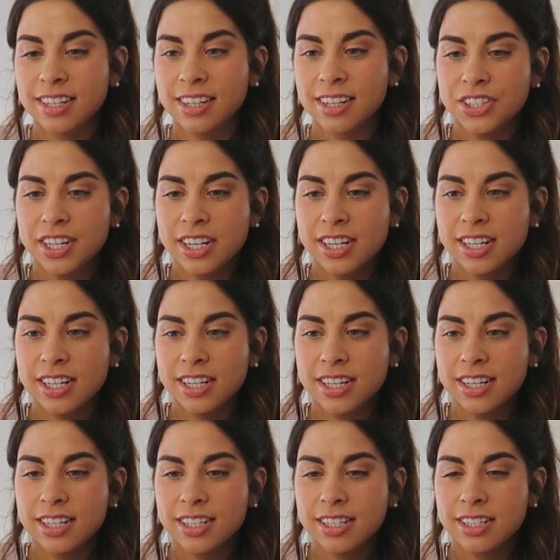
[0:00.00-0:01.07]

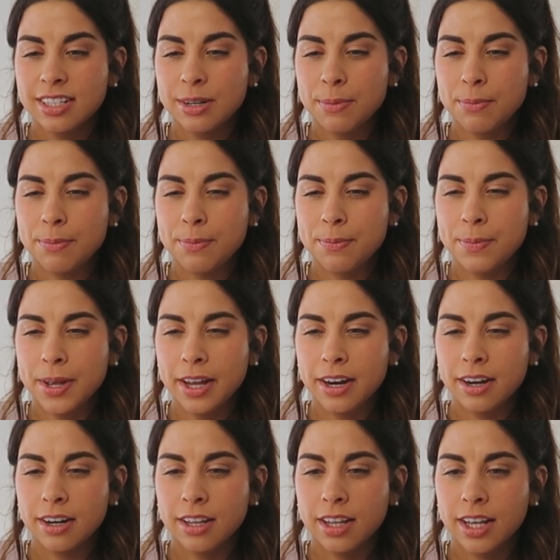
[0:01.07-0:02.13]
just
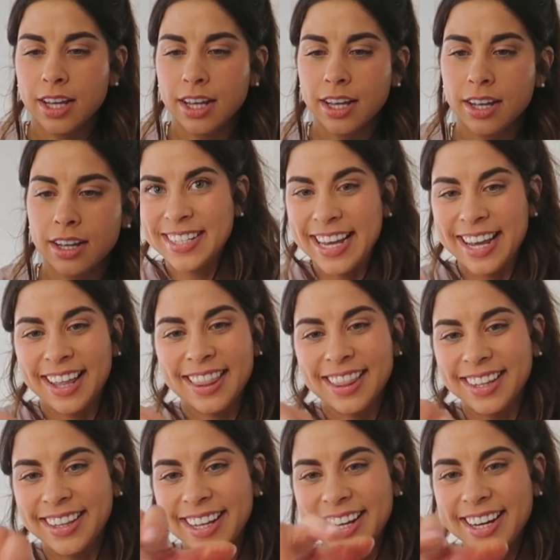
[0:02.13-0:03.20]
barely. Take
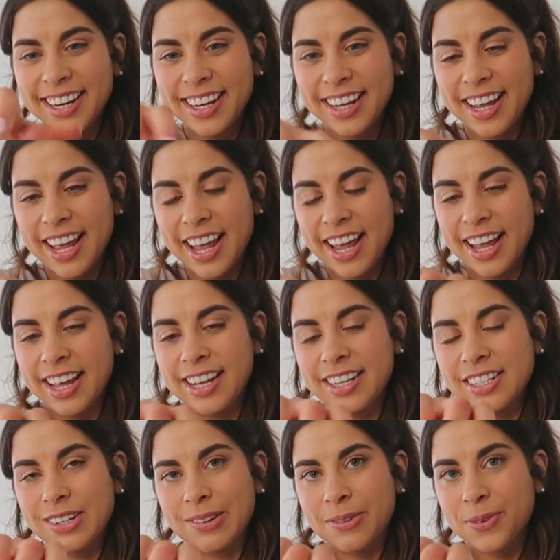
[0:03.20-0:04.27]
the lid
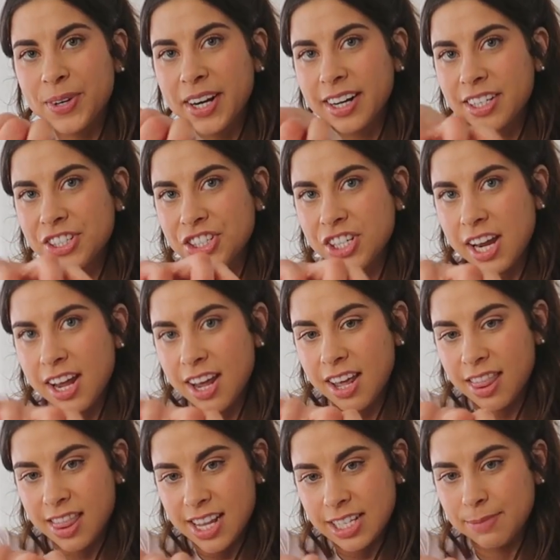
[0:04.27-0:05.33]
and we're gonna
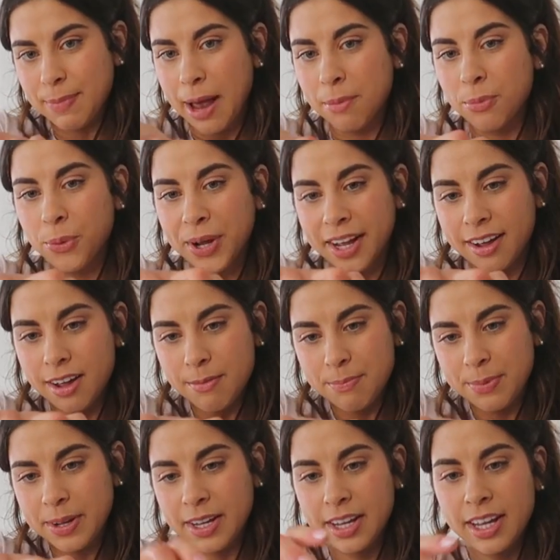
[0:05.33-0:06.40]
shake this bad boy
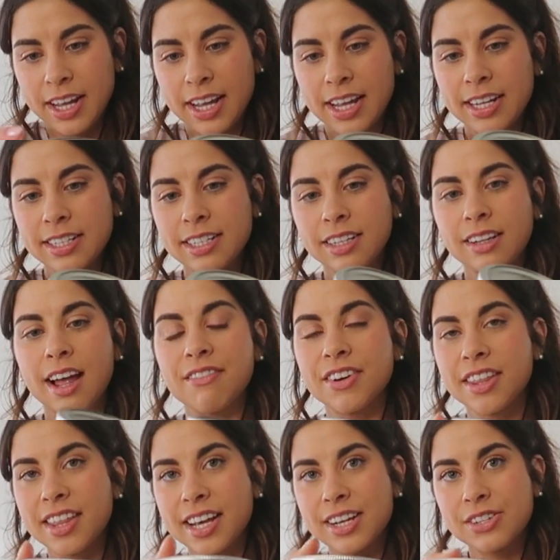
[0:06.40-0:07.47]
up until
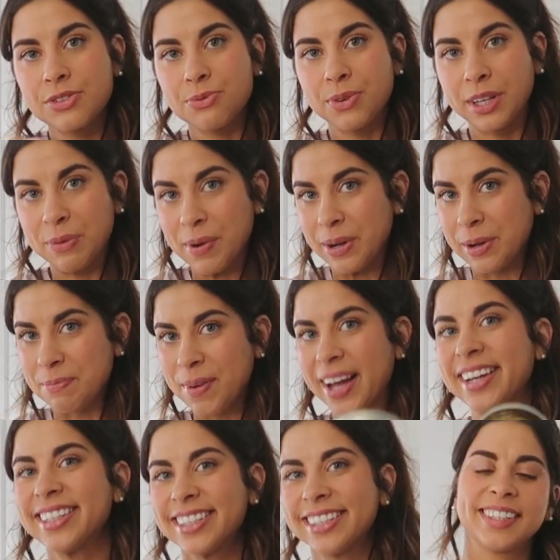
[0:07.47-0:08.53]
everything's really well
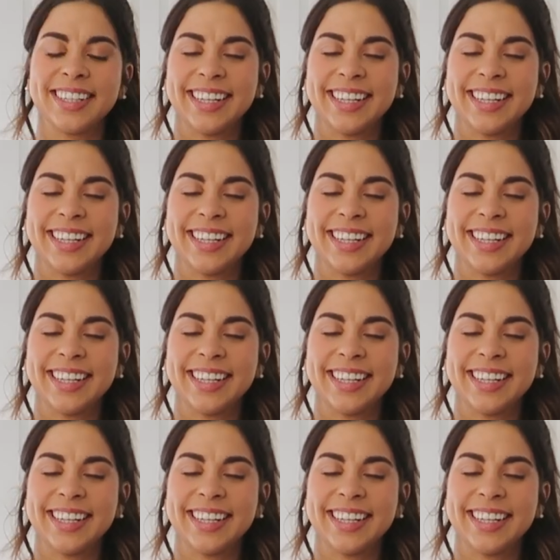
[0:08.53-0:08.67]
combined.